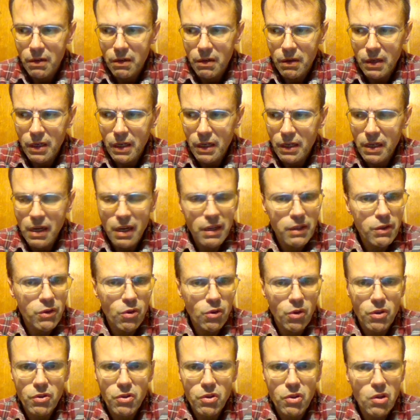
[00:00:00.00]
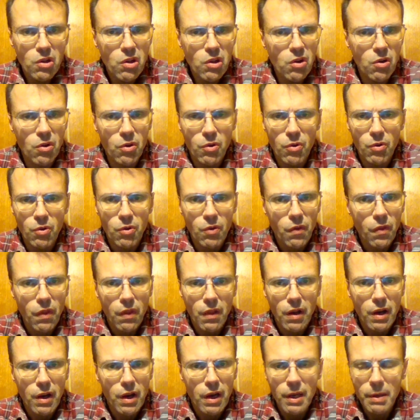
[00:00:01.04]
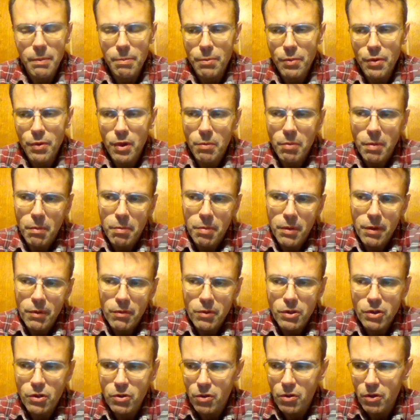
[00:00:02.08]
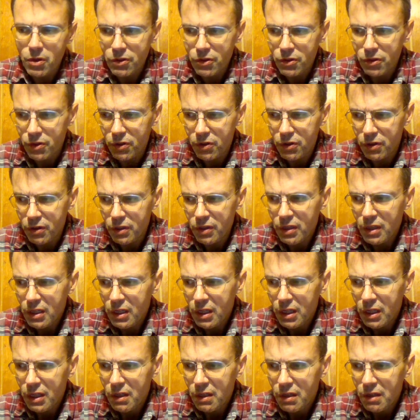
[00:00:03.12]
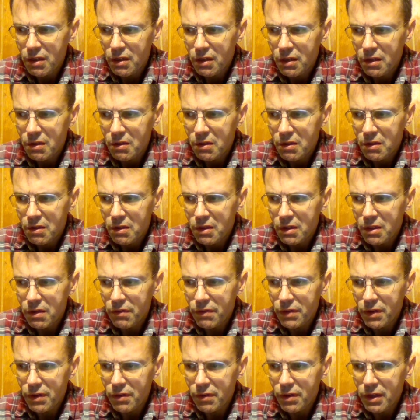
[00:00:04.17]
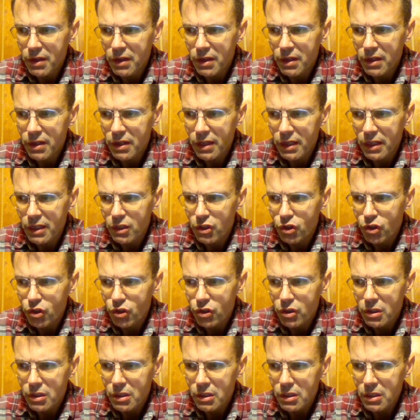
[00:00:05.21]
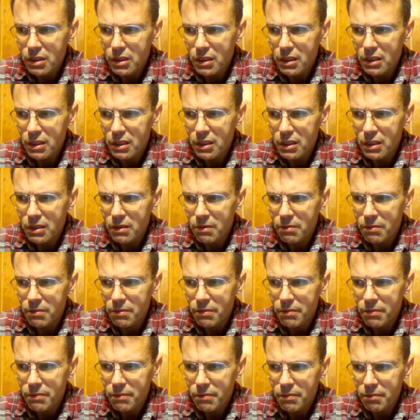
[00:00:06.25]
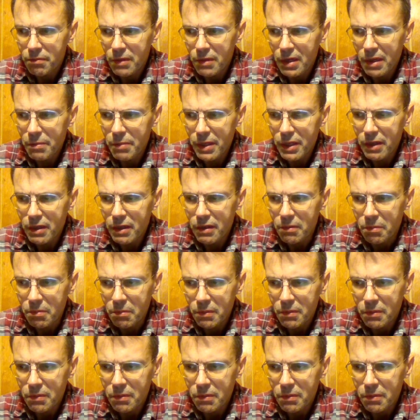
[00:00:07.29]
I don't know, I probably was also at a very young age, maybe,